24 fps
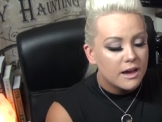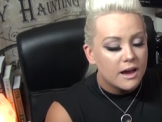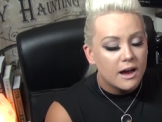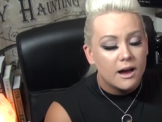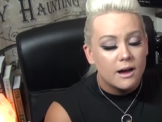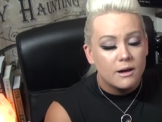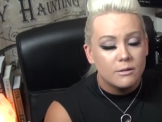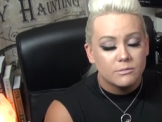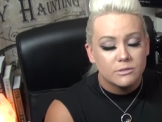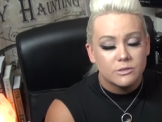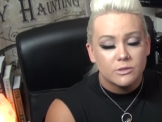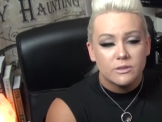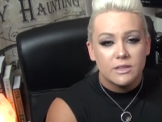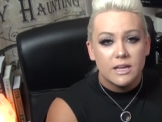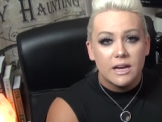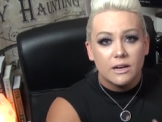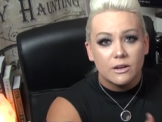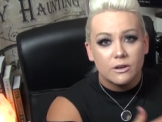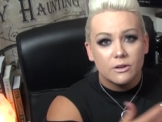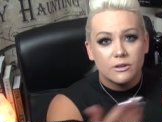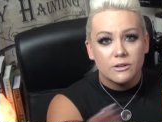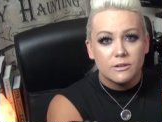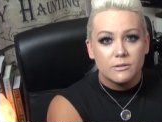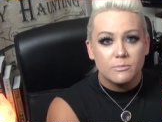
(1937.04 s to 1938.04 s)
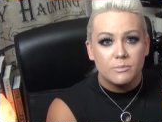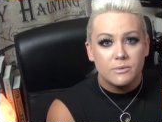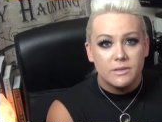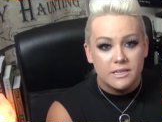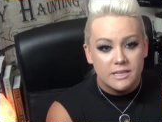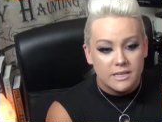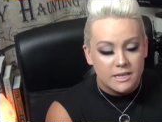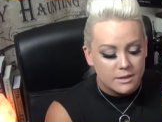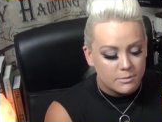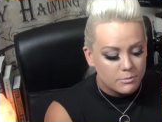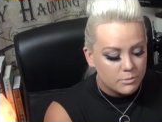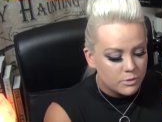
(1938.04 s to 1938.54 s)
Um, so that could be
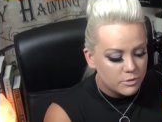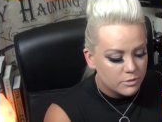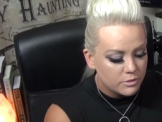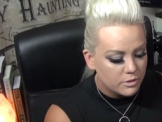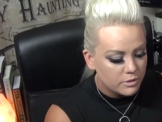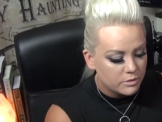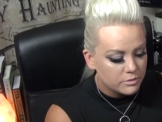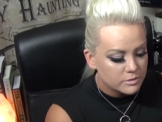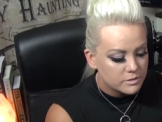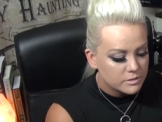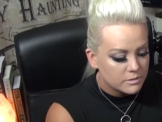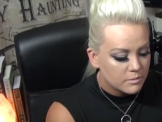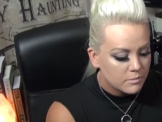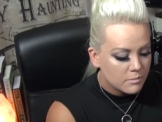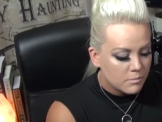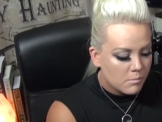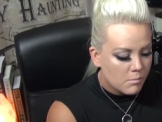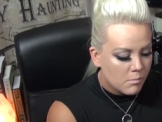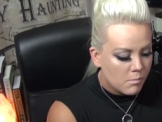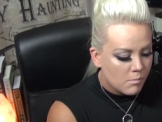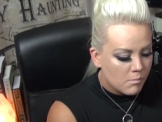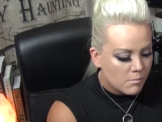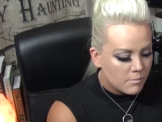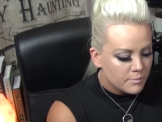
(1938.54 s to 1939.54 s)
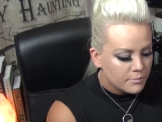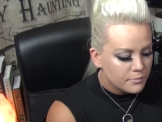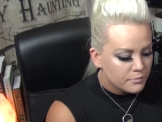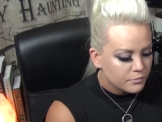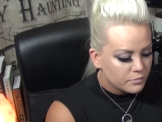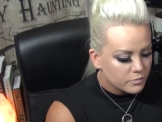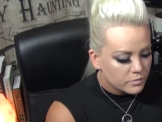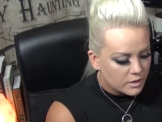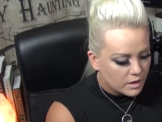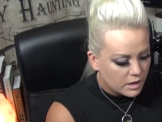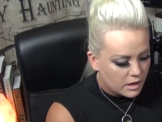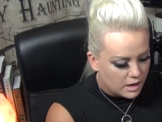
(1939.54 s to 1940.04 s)
him. Who knows?
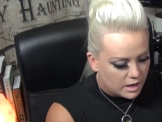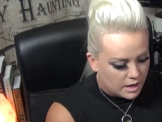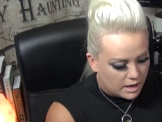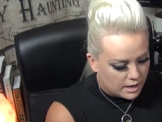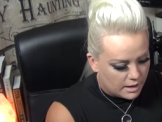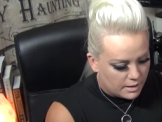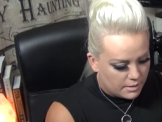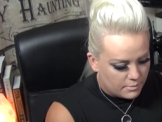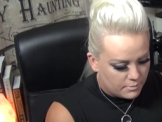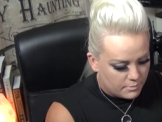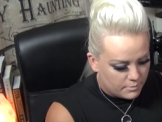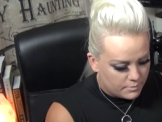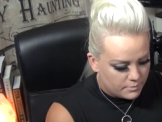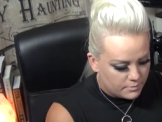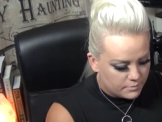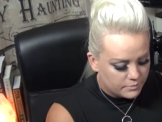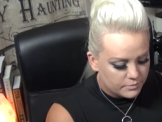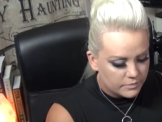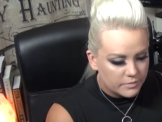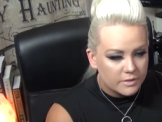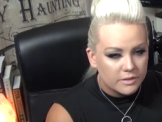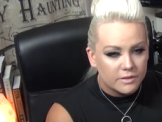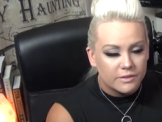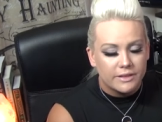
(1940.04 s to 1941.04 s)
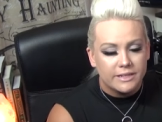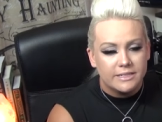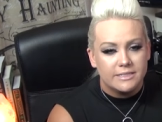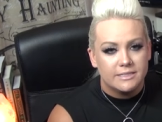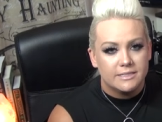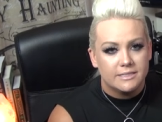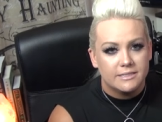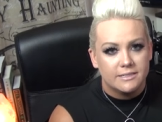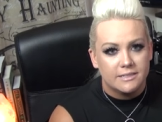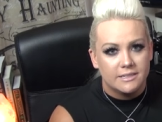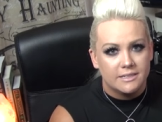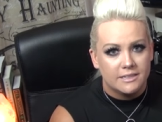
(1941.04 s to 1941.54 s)
Um, let's
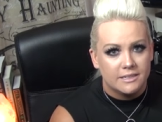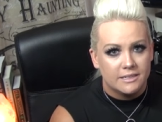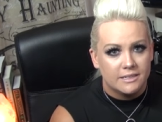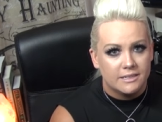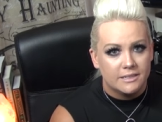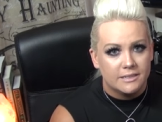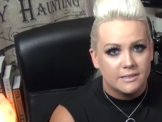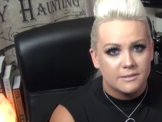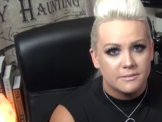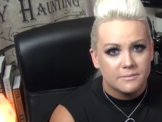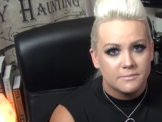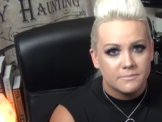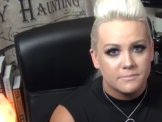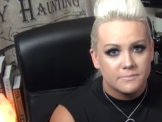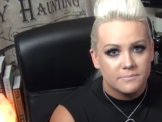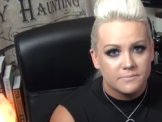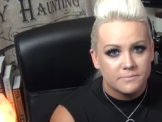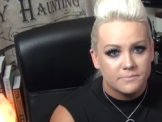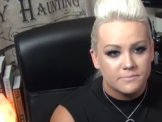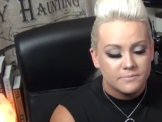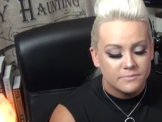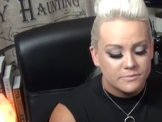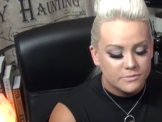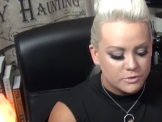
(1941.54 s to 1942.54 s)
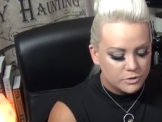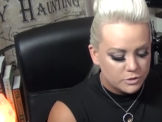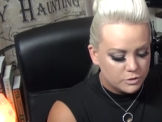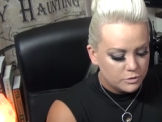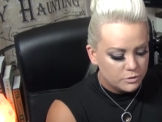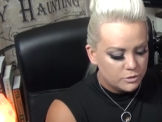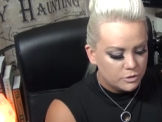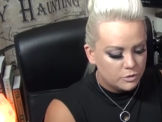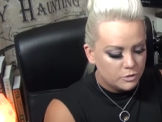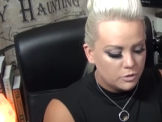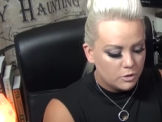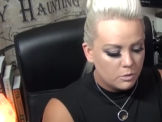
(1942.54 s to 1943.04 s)
see. Do
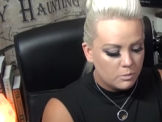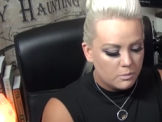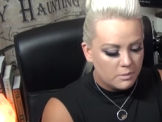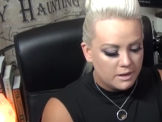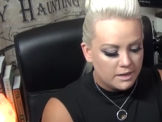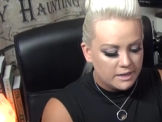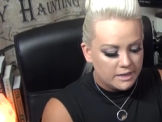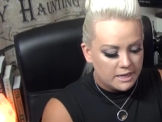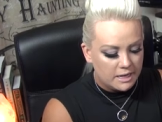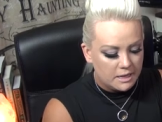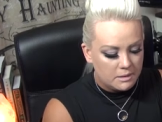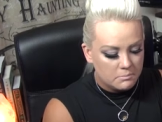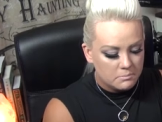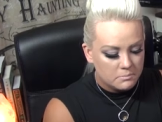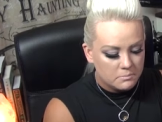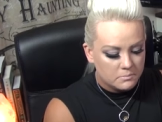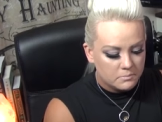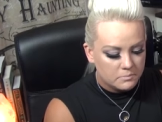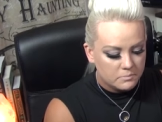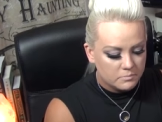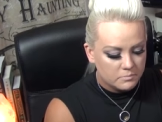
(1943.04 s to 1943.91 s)
you know my name?